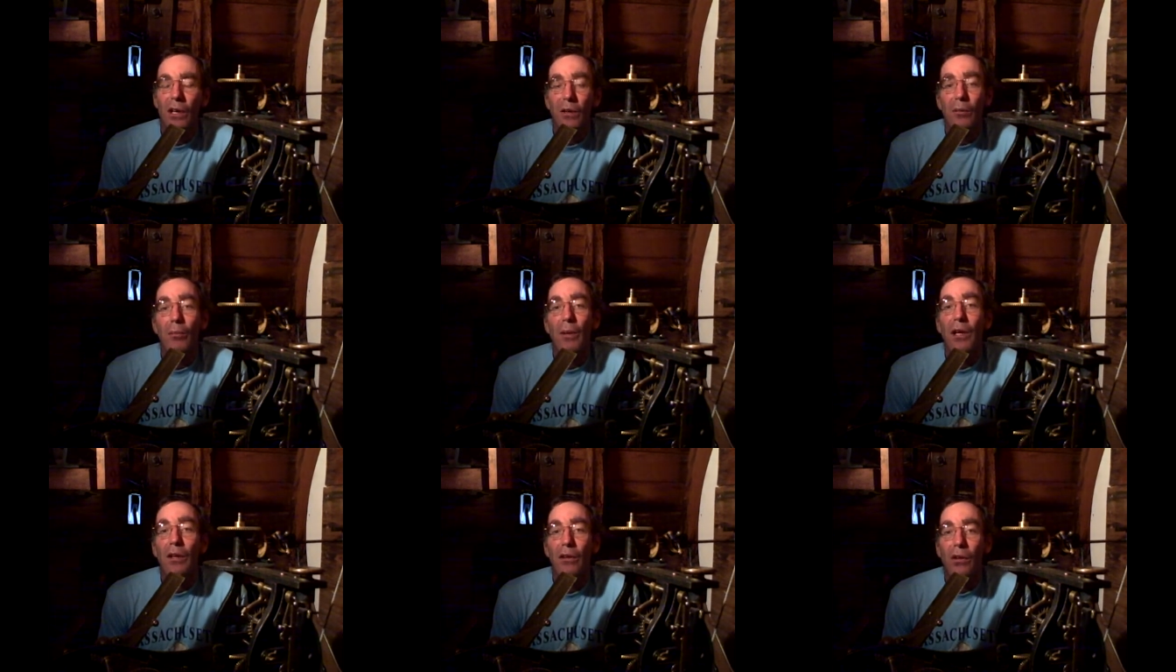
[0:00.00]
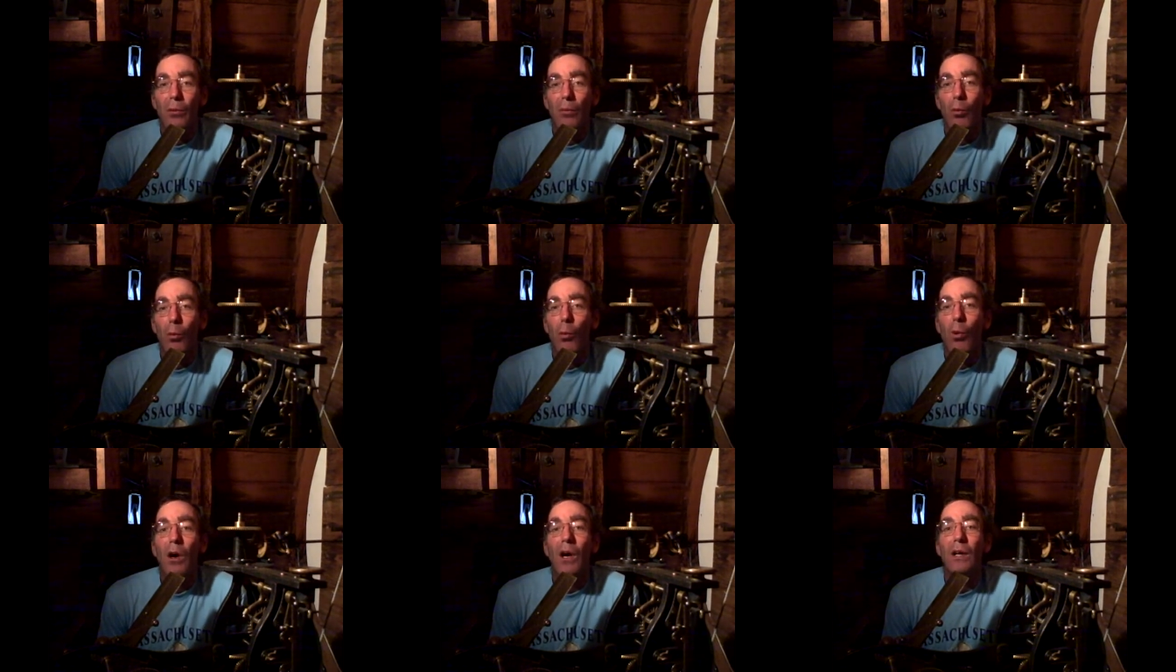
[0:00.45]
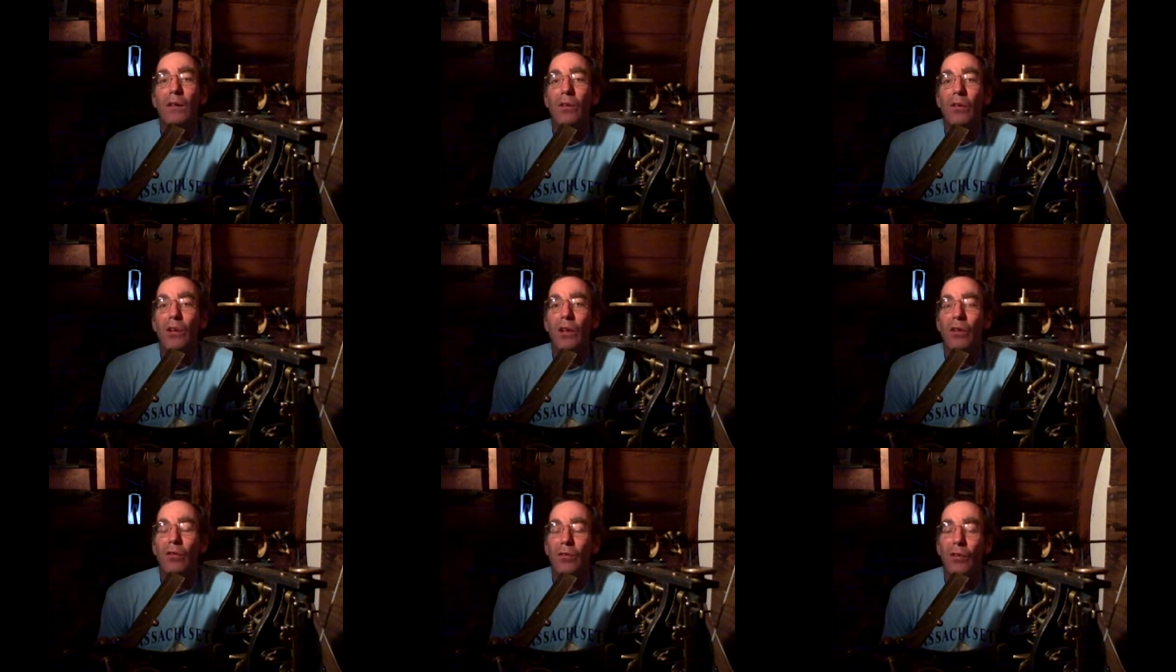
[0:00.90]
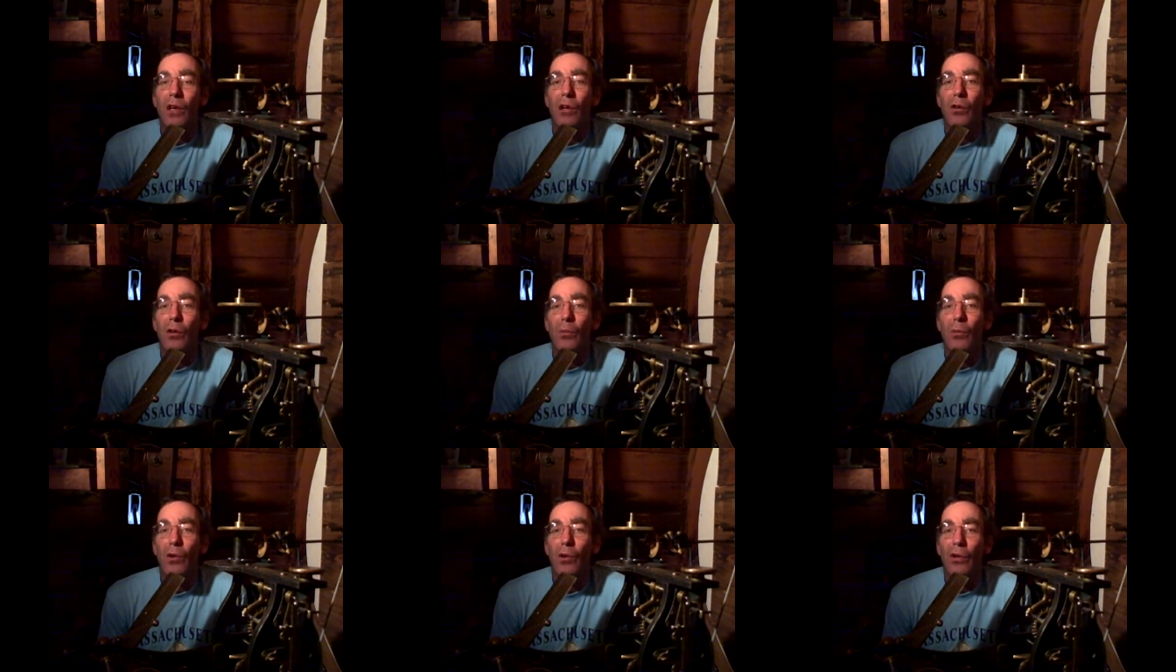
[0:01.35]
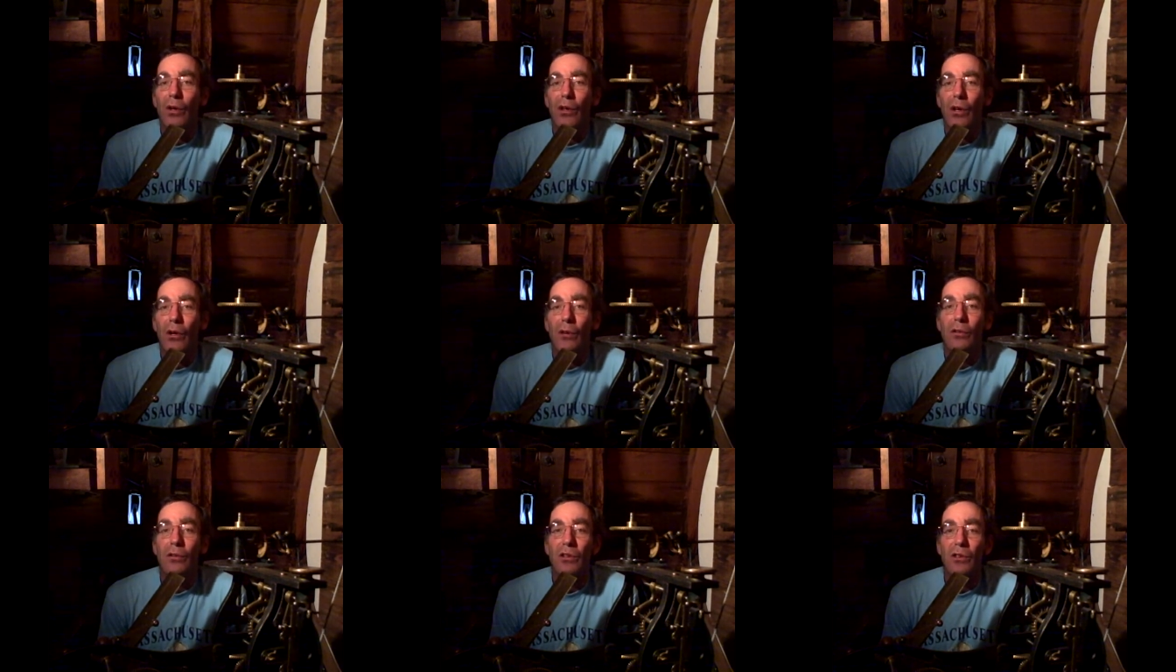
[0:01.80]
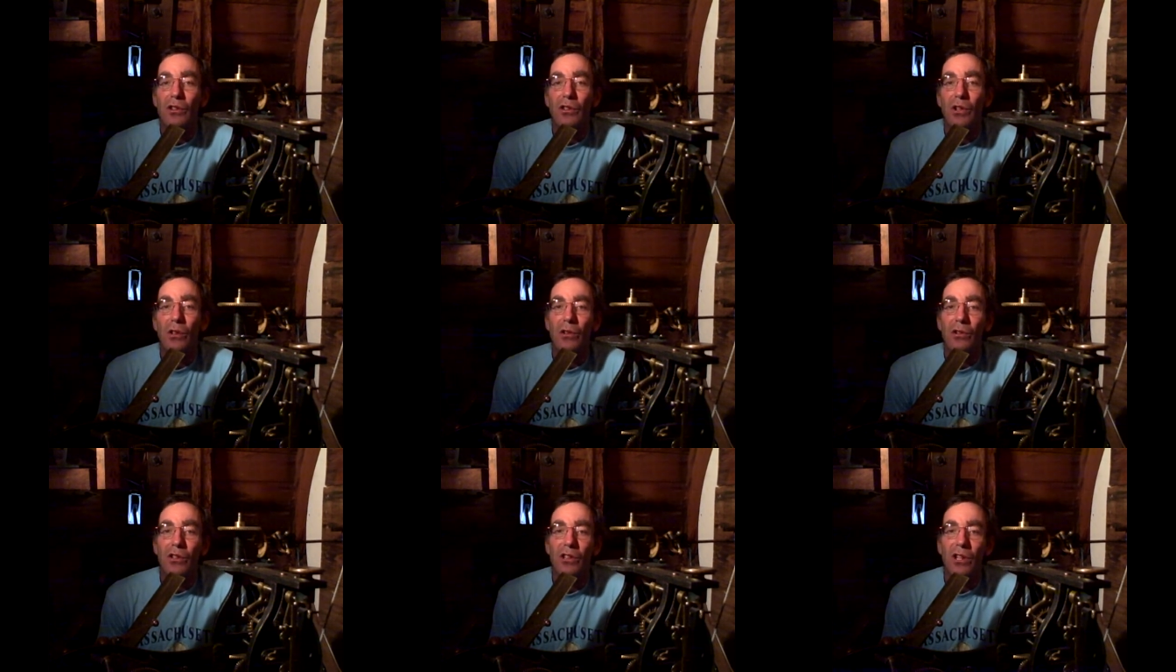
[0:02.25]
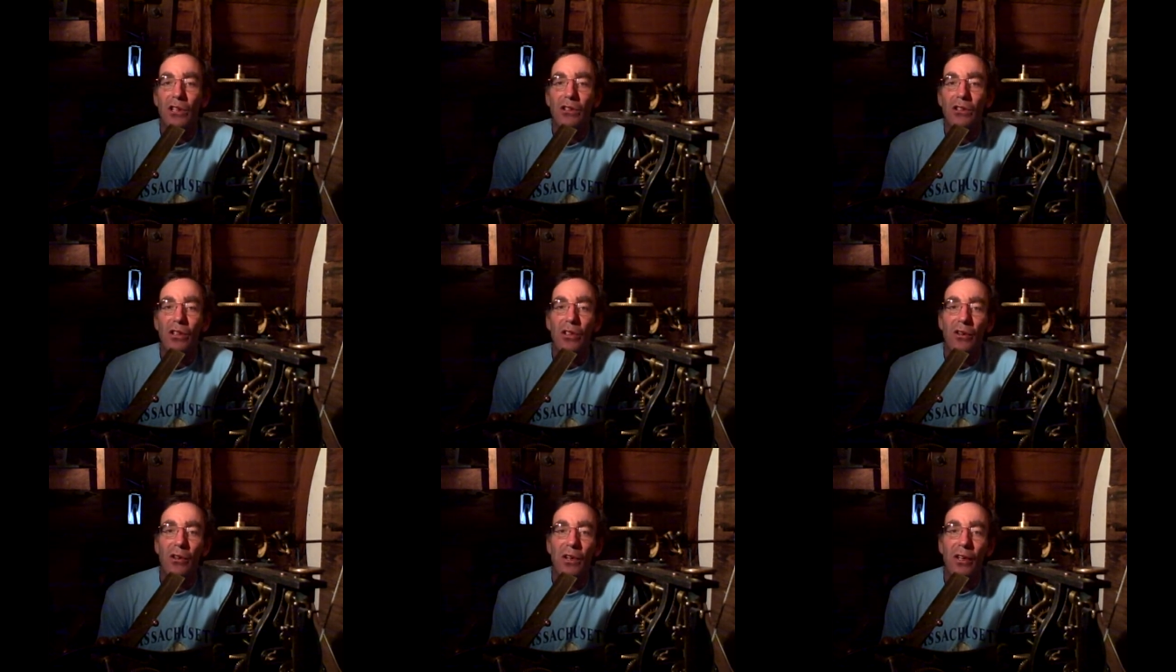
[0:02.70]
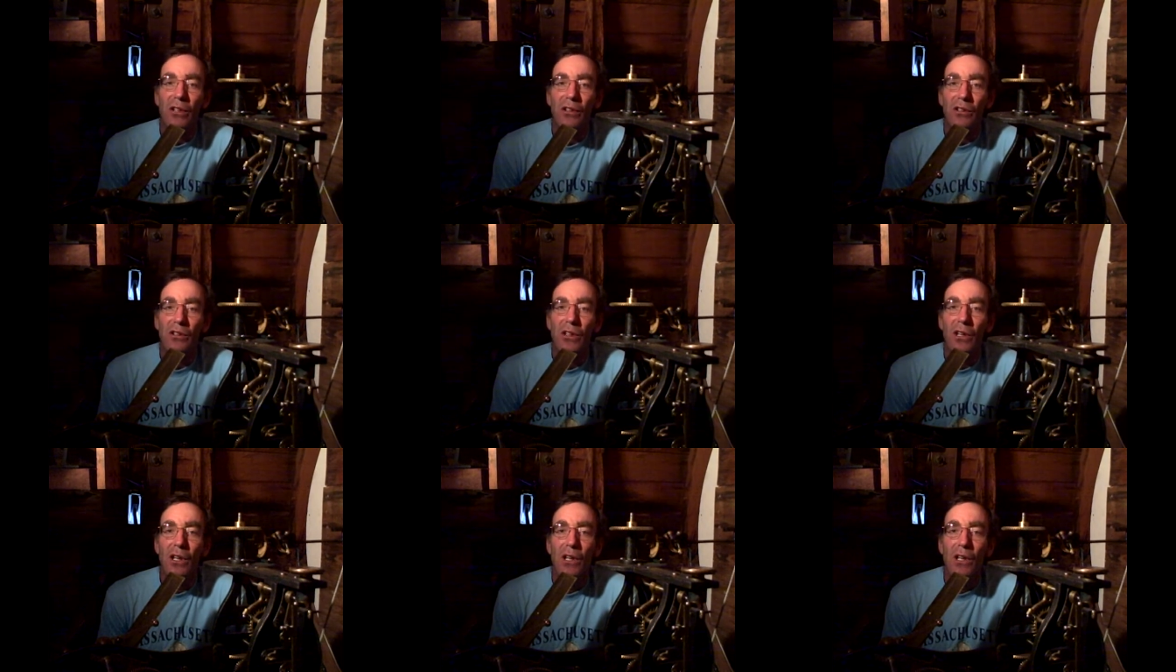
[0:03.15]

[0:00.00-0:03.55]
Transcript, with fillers: make them widely available enough to start changing things.